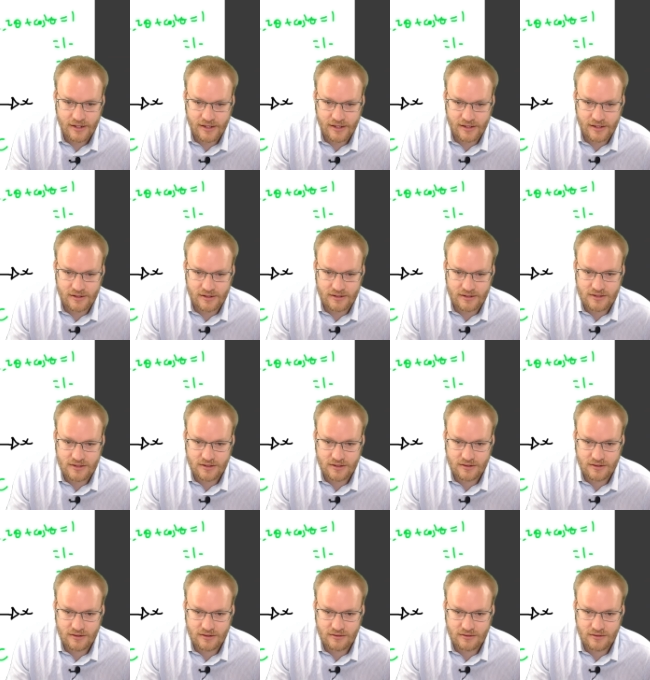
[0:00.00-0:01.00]
is
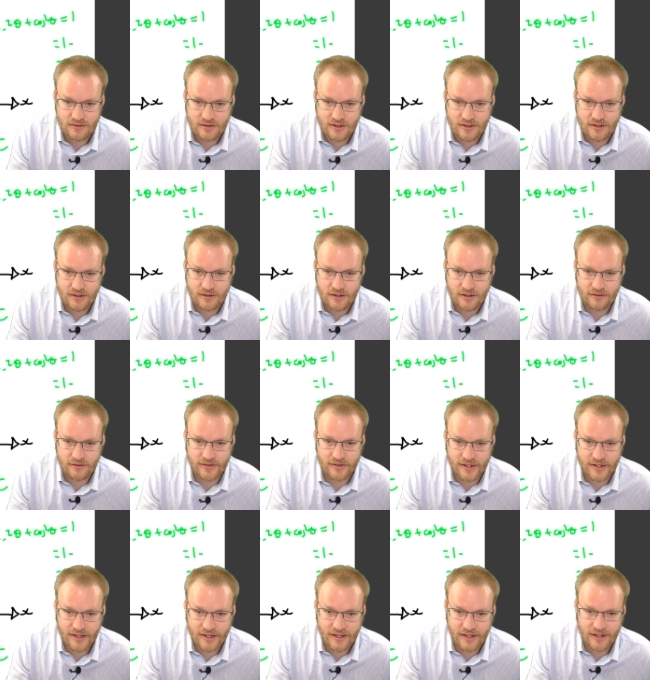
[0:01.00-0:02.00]
over
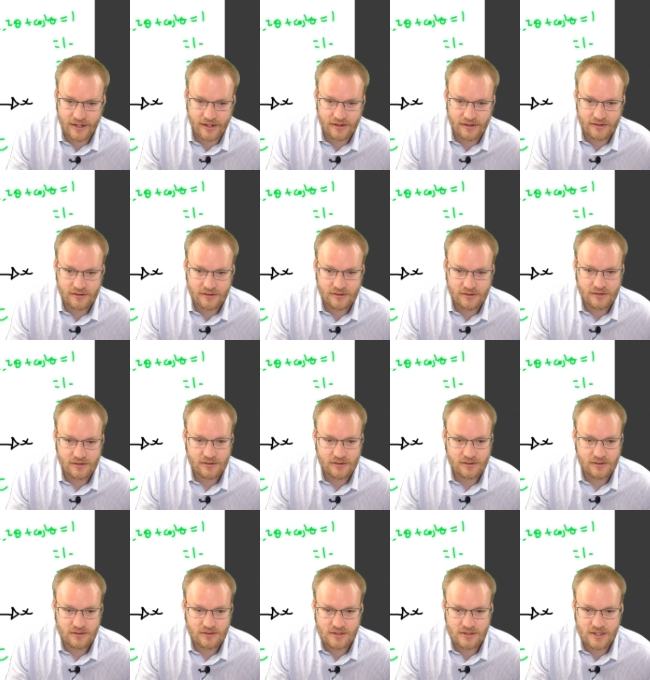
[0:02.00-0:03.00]
here,
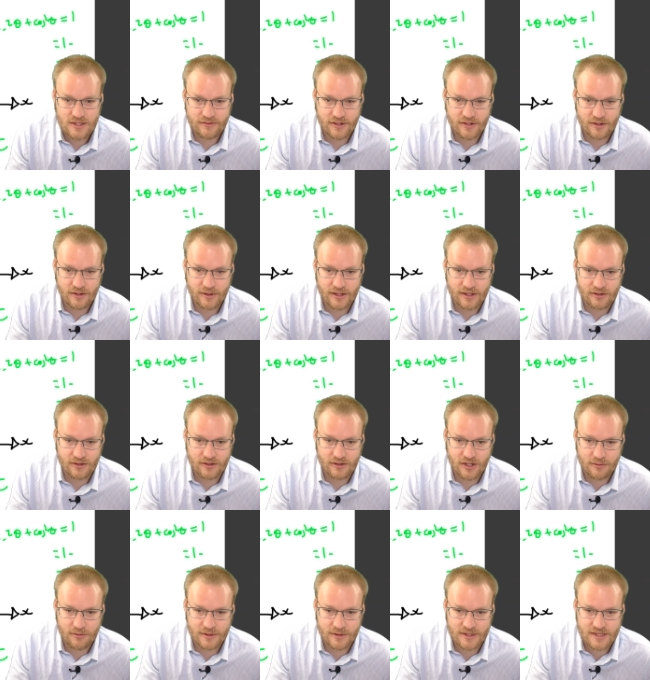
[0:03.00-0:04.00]

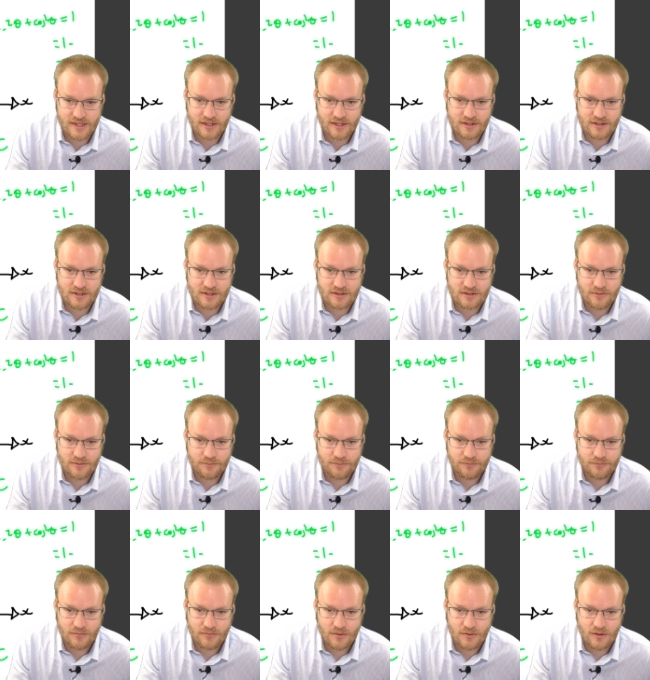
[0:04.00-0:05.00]
71,6.
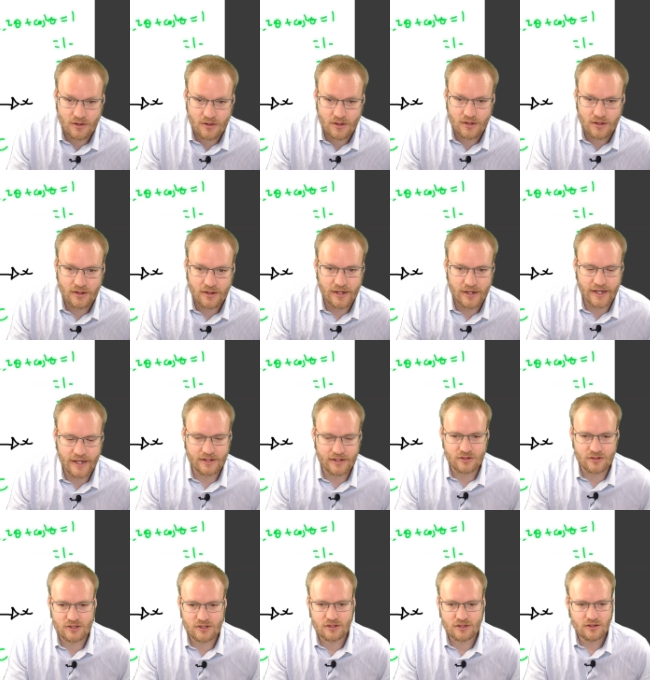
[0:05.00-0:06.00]

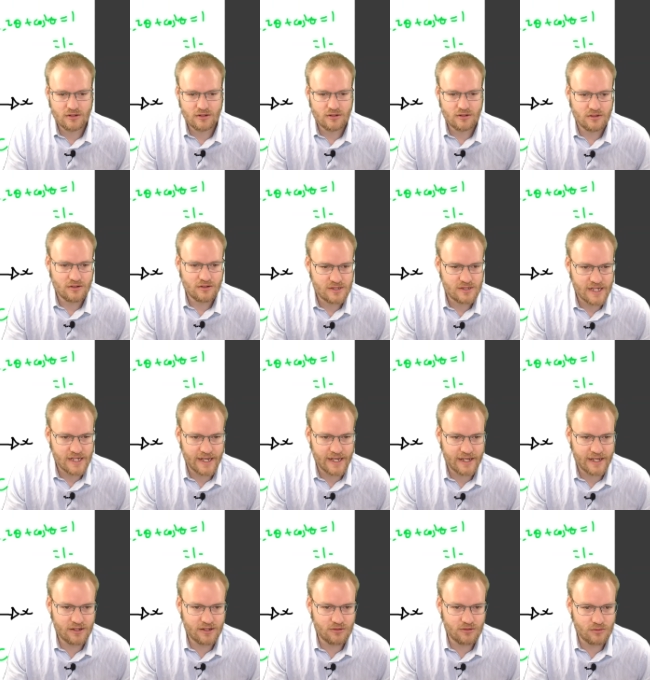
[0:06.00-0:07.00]
And
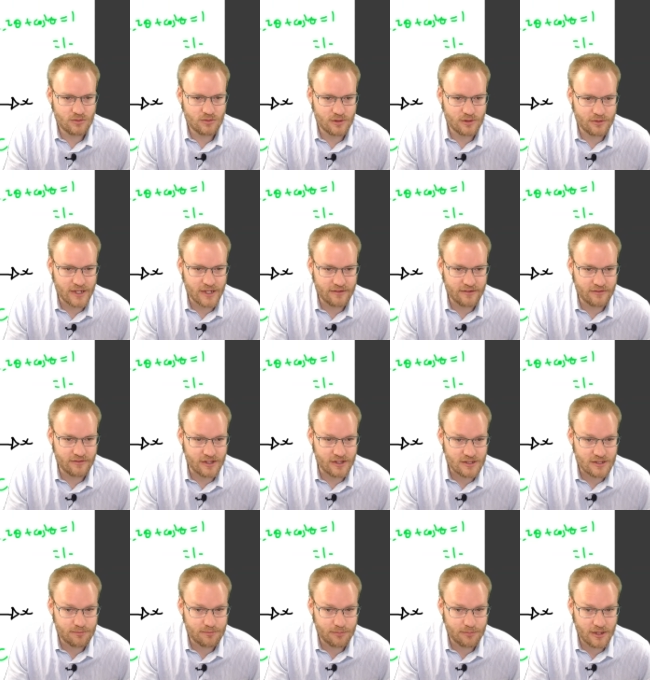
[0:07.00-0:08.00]
tan we were given
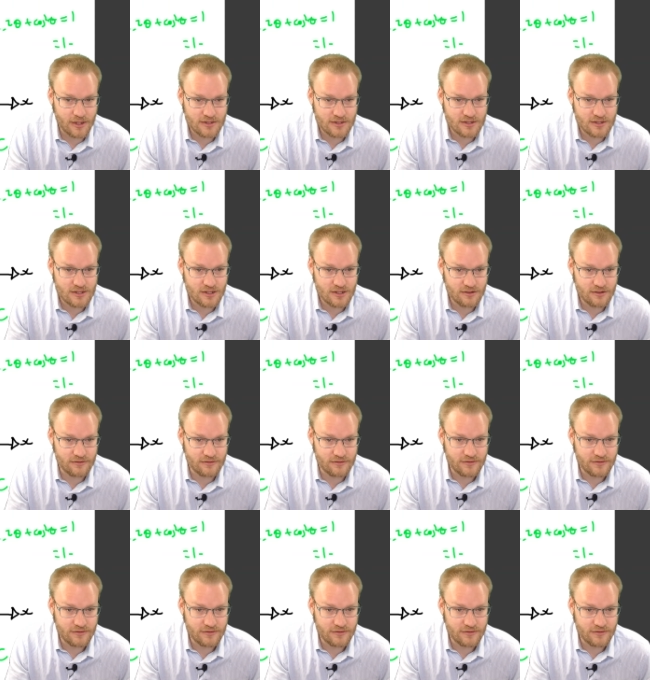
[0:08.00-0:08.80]
is positive.